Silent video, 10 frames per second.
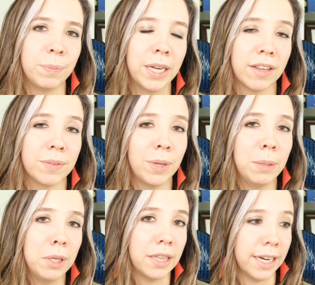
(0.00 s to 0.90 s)
because
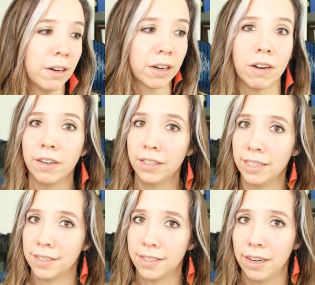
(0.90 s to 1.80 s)
maybe they're currently
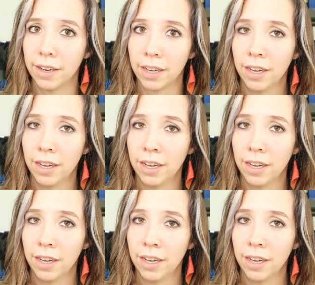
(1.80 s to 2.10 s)
stuck.